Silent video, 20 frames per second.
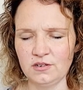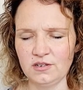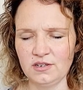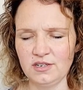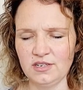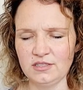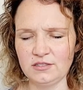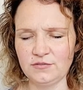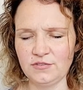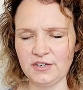
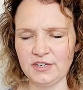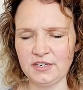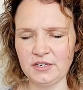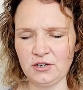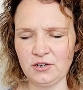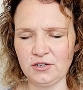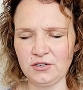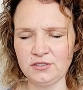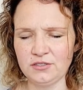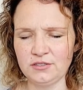It's very
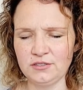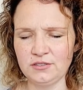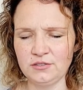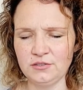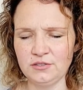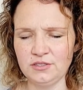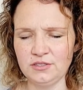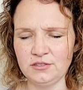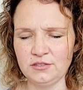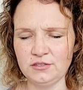hard to do
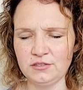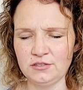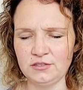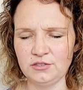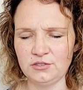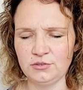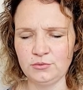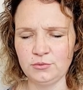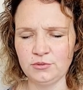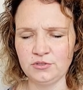this.
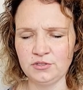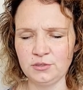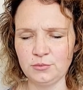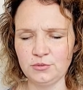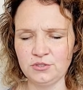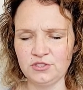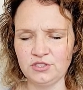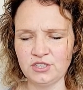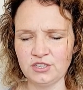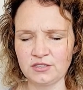You really
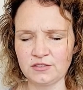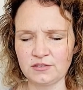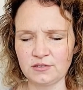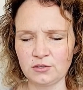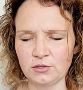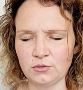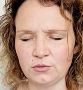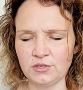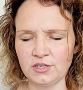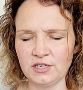reject the
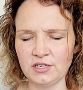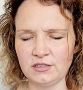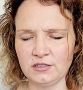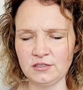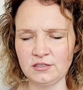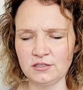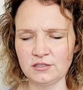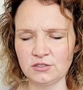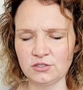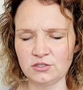cocaine
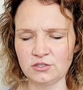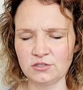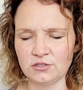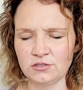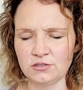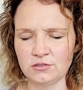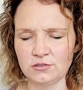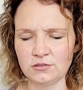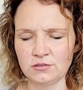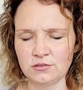addiction.
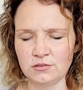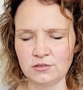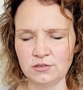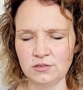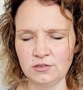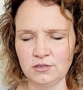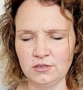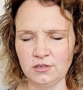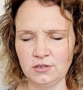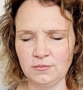
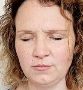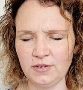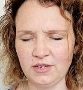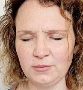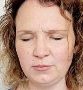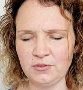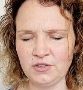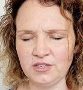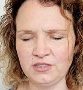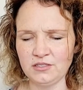By
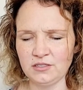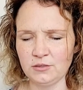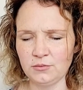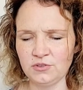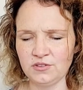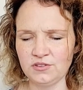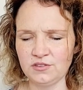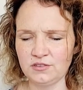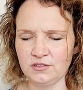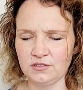blending
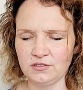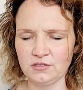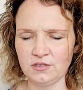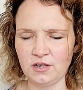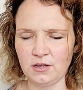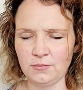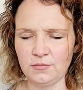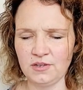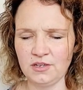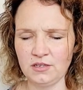with it does
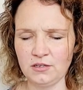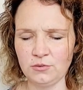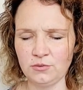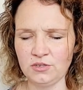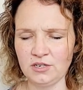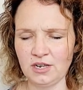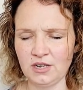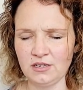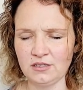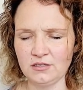not make you
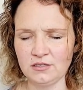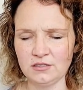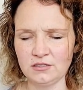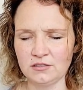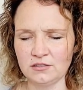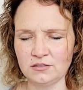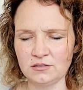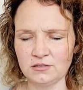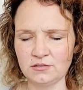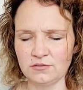an
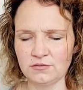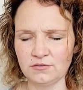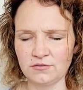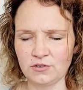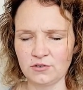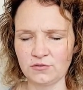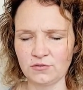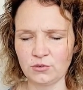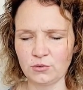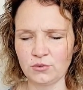addict of,
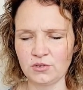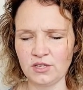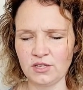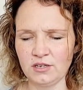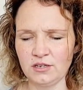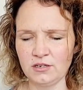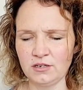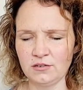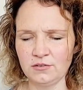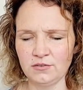of
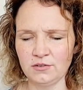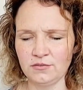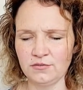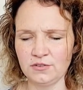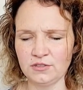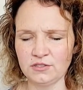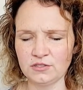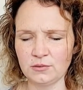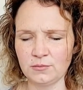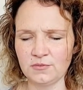cocaine. If
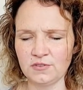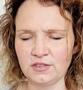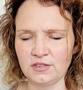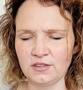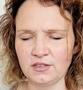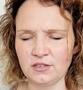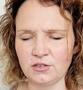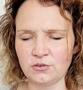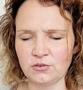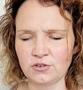it's something
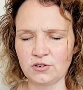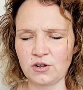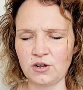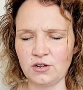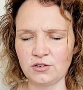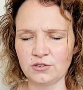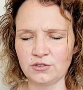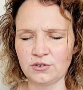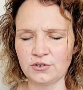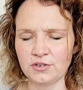that you're
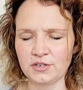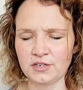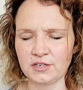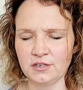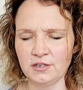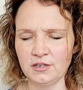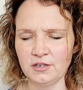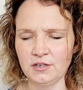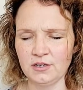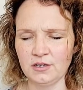conquering,
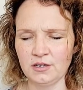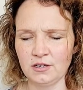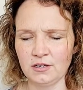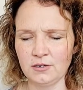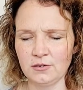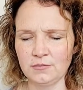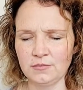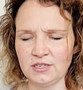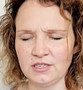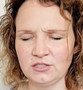
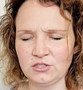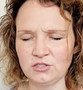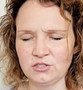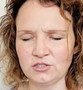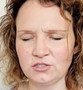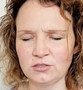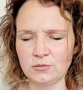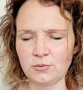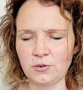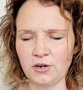um, it's
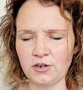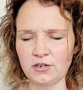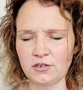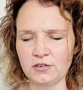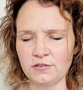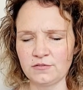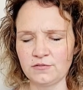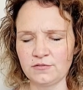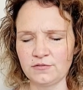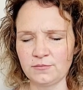just a part
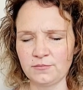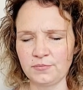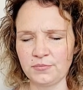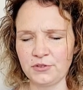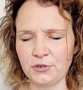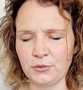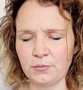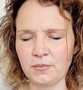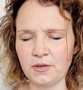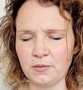of
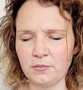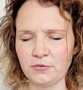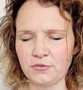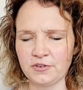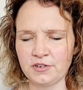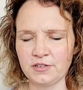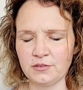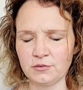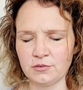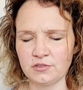your
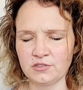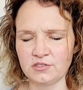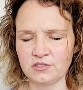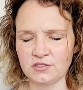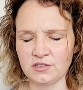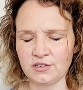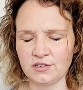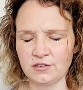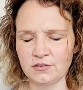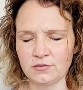memory, you can
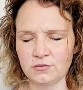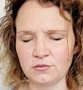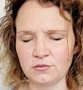say.